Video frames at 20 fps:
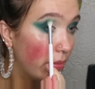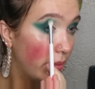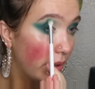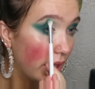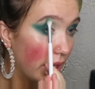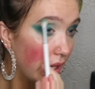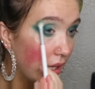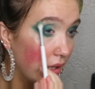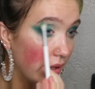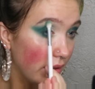
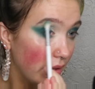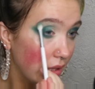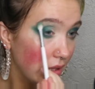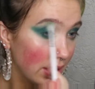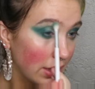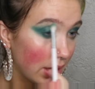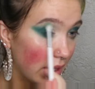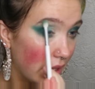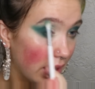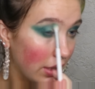but
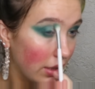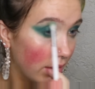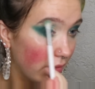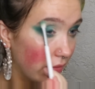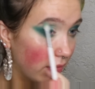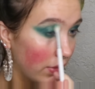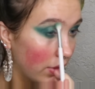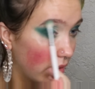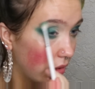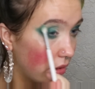this kind
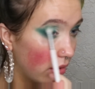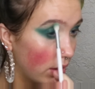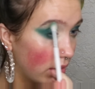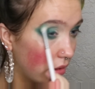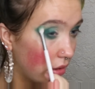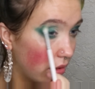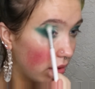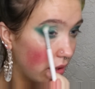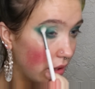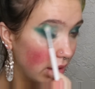of
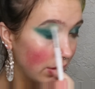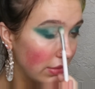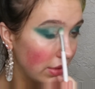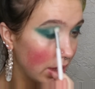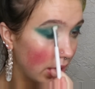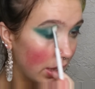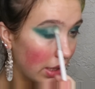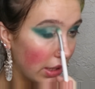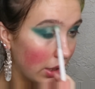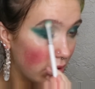
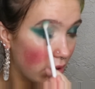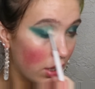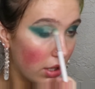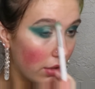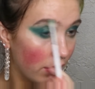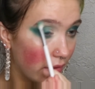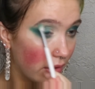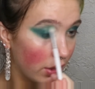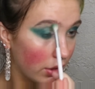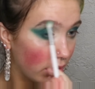gives that like
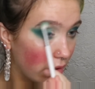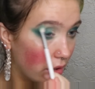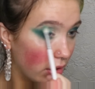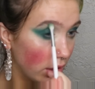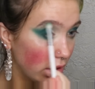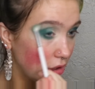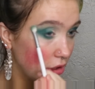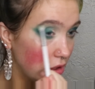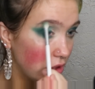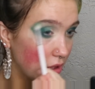
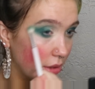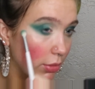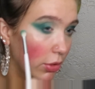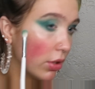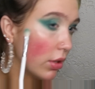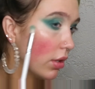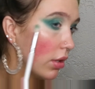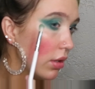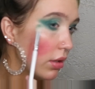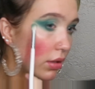avant-garde
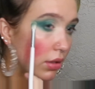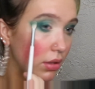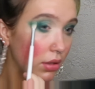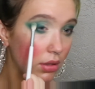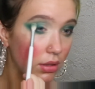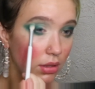shimmer